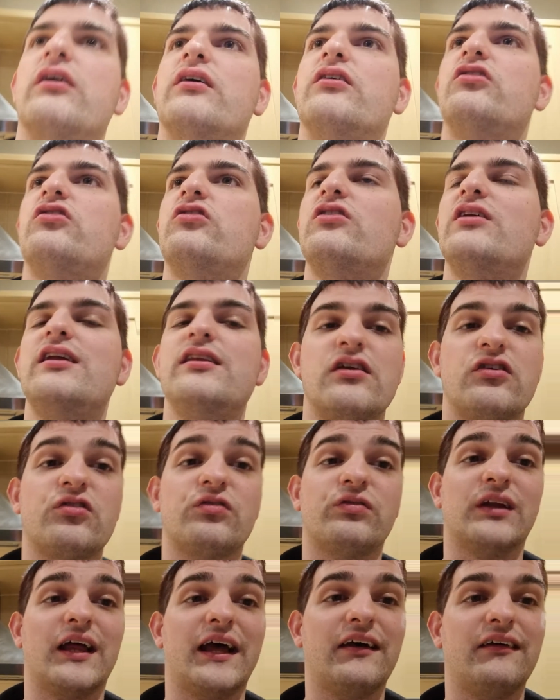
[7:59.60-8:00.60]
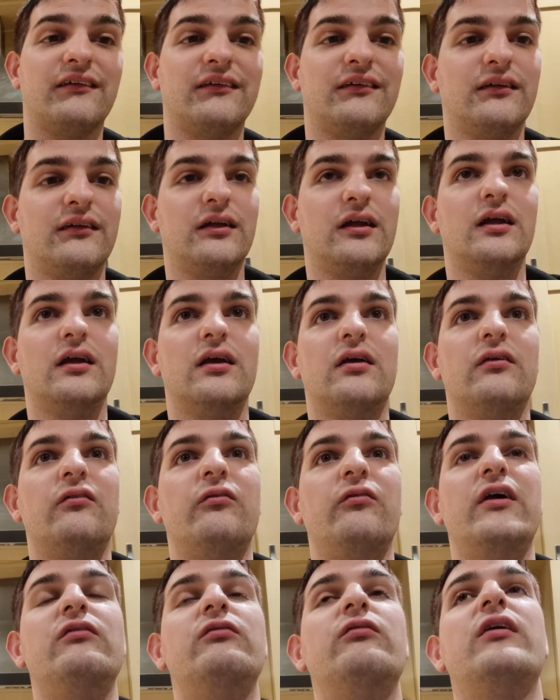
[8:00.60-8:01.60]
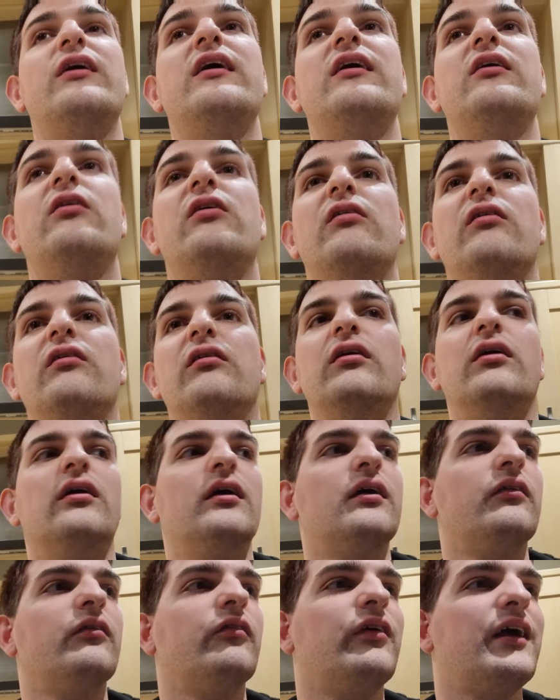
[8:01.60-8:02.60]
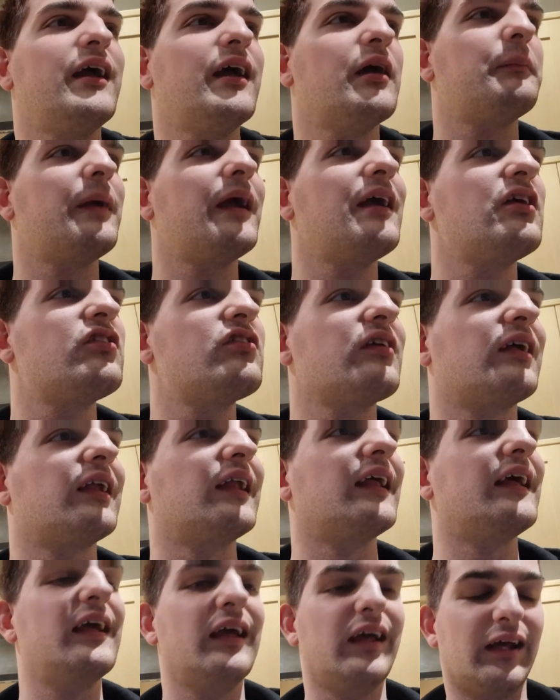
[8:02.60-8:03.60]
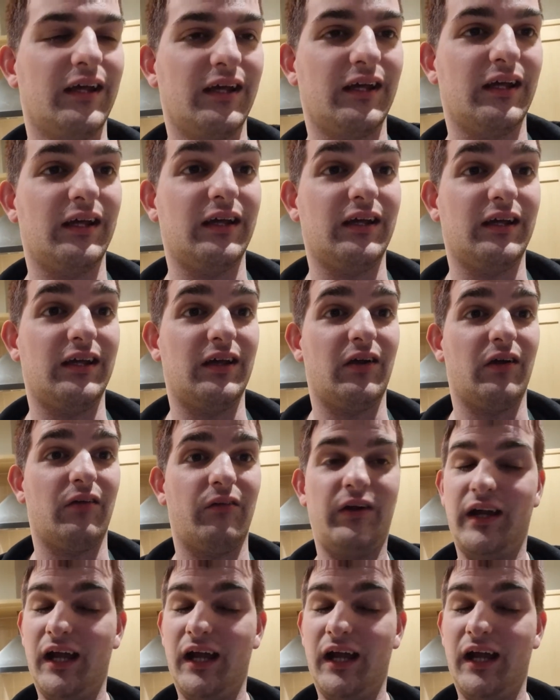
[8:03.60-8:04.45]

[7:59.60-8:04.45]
seen this flat, when we we are basically we